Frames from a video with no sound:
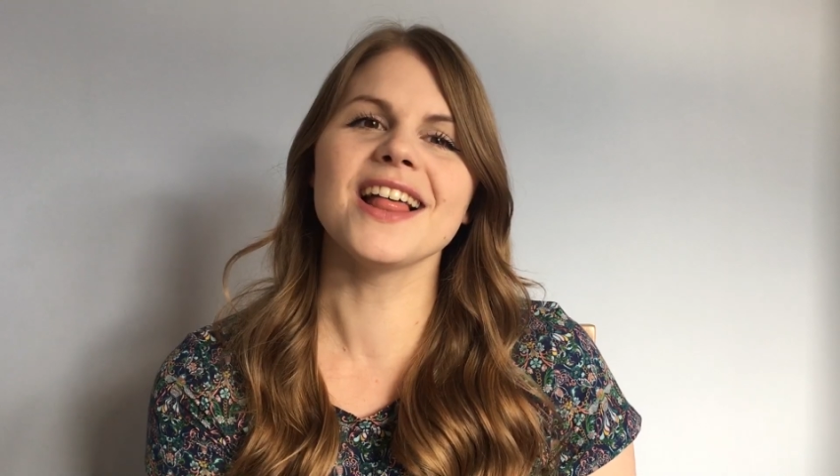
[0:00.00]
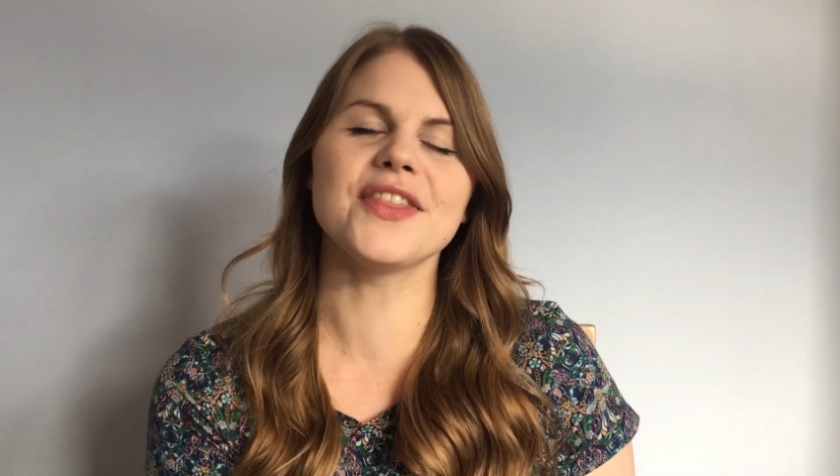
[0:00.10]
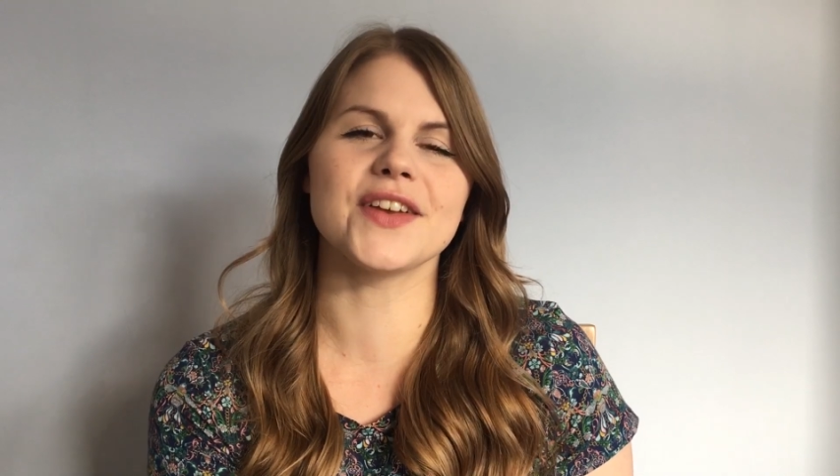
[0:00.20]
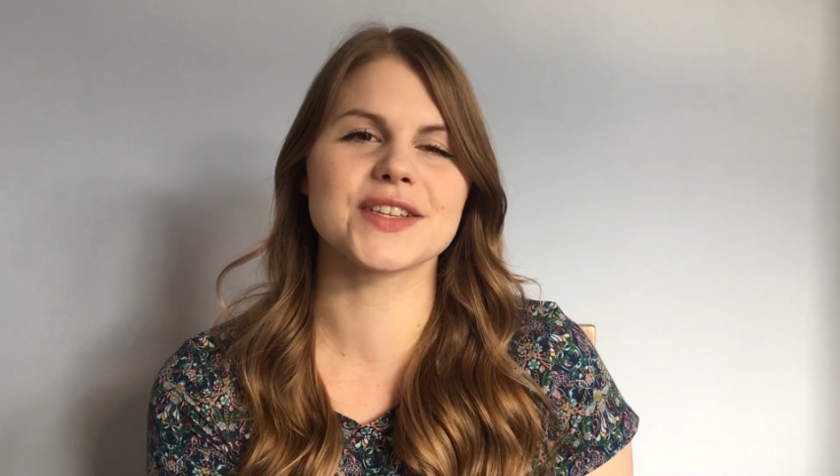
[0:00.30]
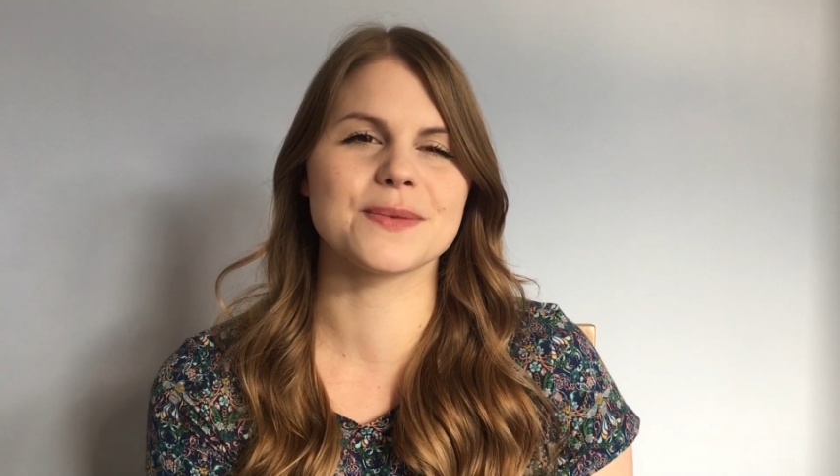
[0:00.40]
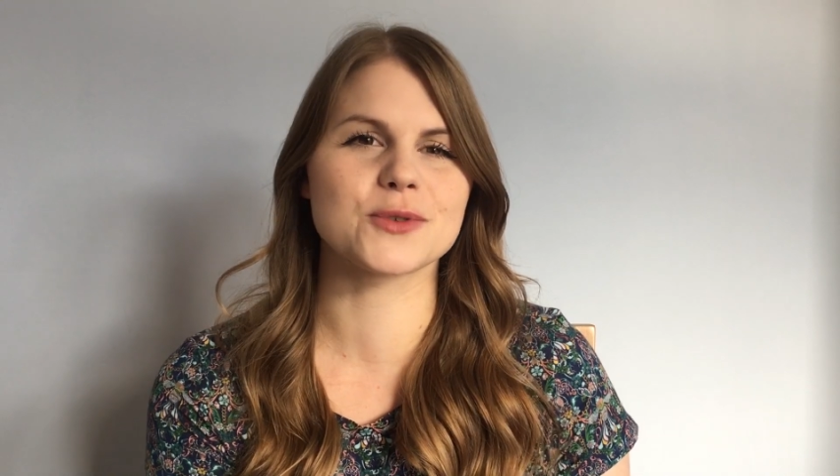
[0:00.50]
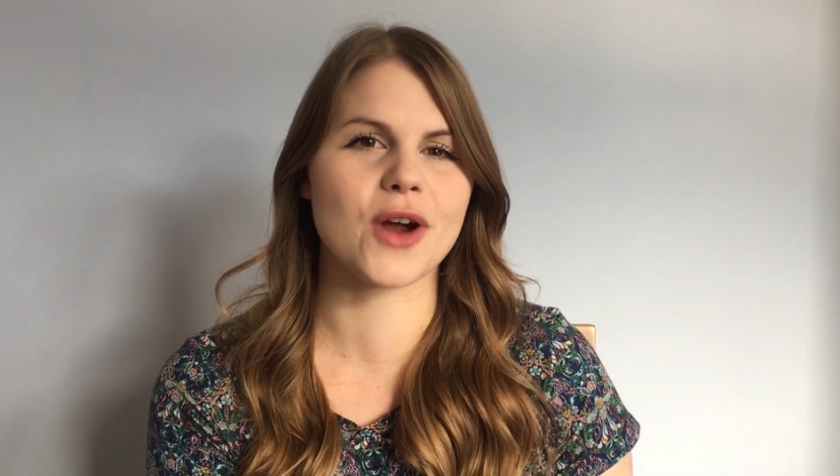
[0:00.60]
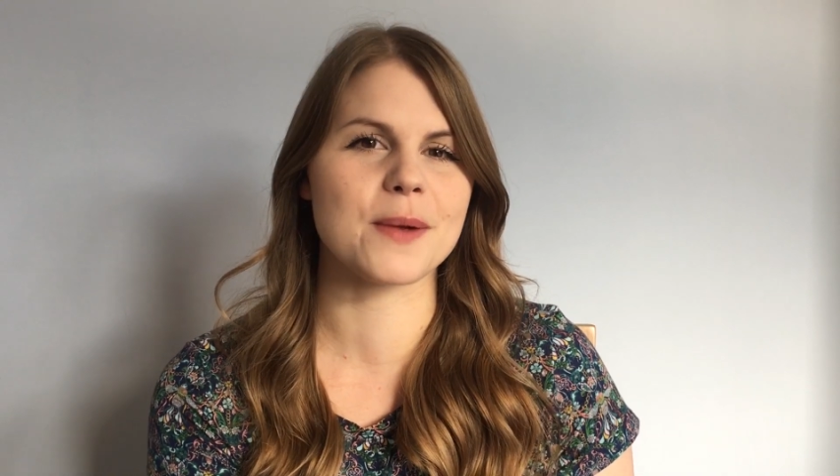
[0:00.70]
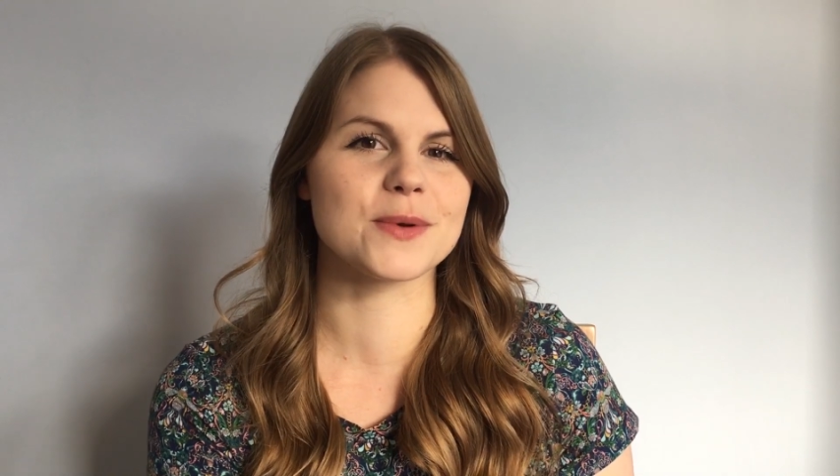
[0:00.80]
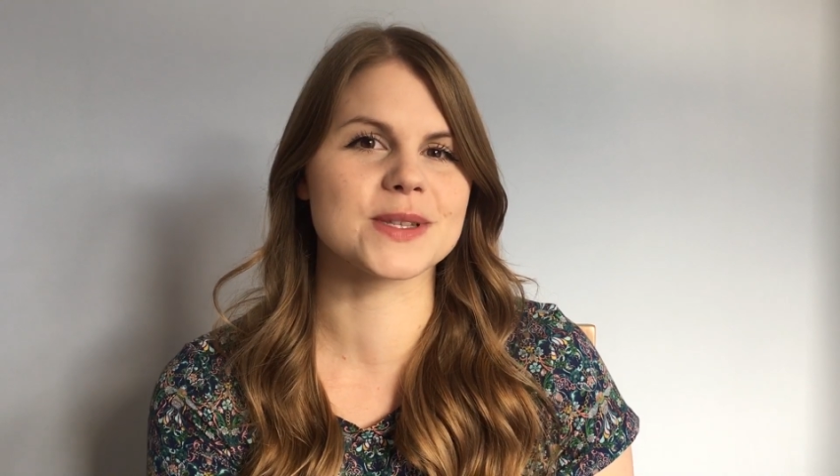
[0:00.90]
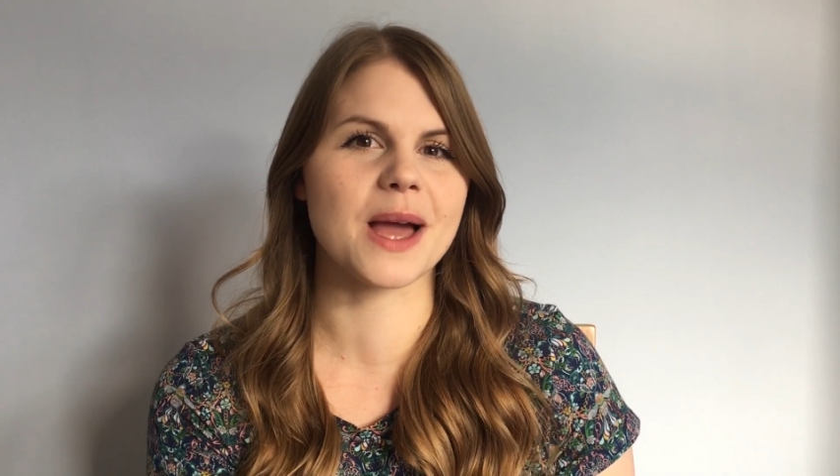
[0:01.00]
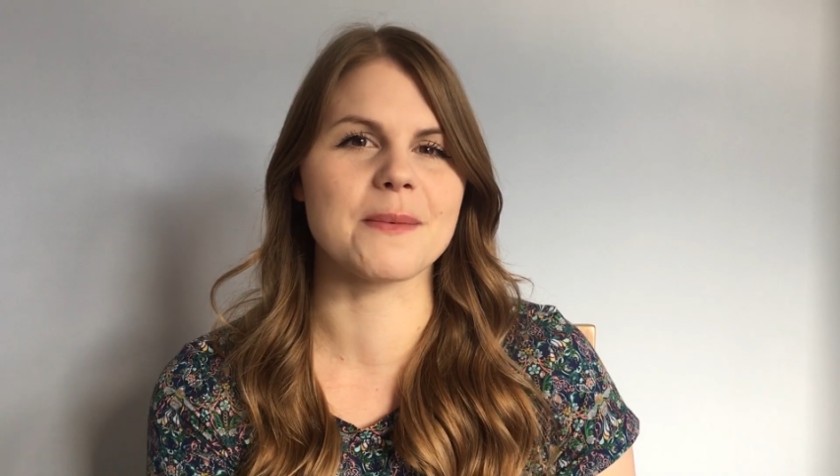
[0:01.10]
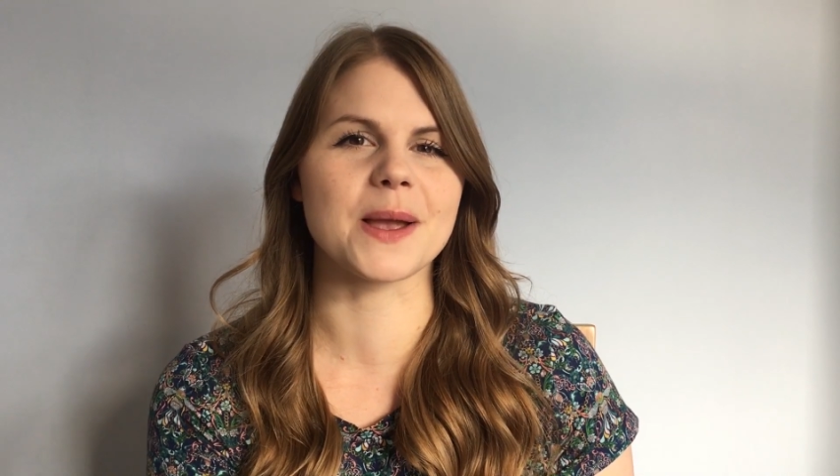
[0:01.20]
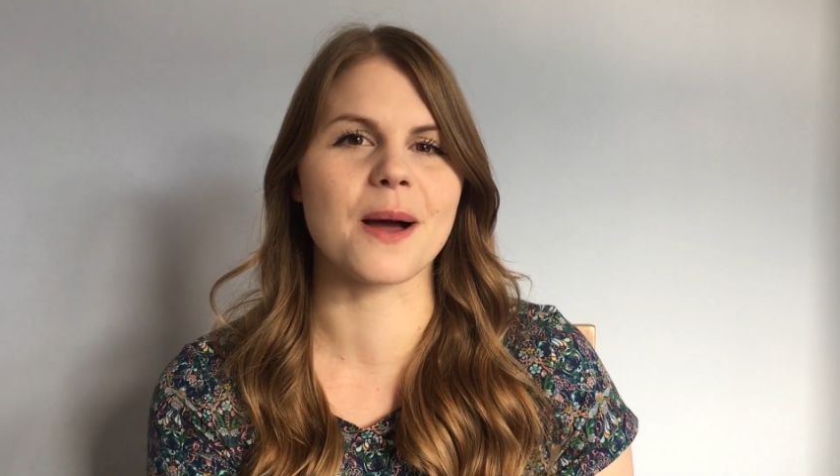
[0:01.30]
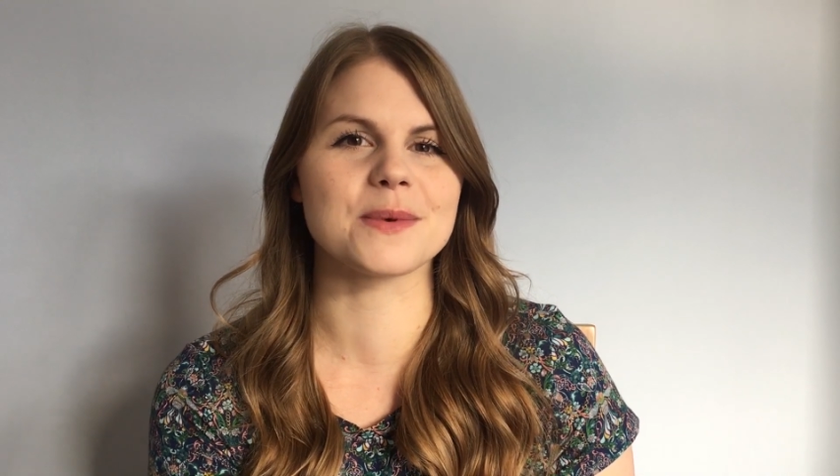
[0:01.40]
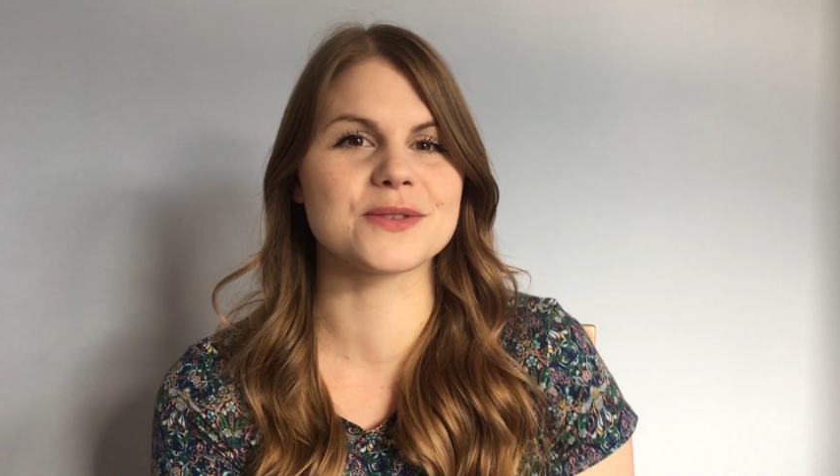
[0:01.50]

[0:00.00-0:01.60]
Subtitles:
the subscribers coming up.